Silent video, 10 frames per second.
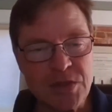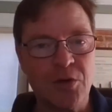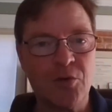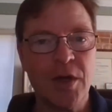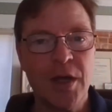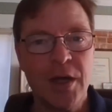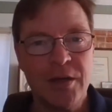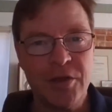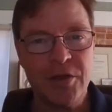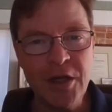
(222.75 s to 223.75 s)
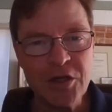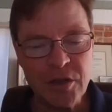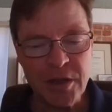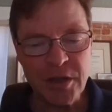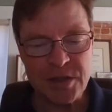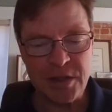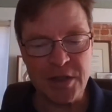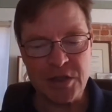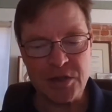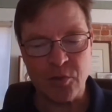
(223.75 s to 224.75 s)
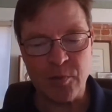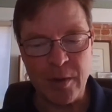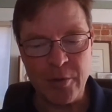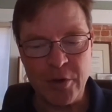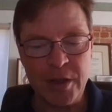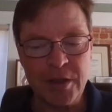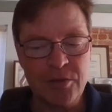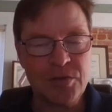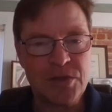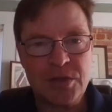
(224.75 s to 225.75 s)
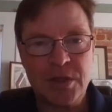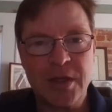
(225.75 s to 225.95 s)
So the initial installations were primarily used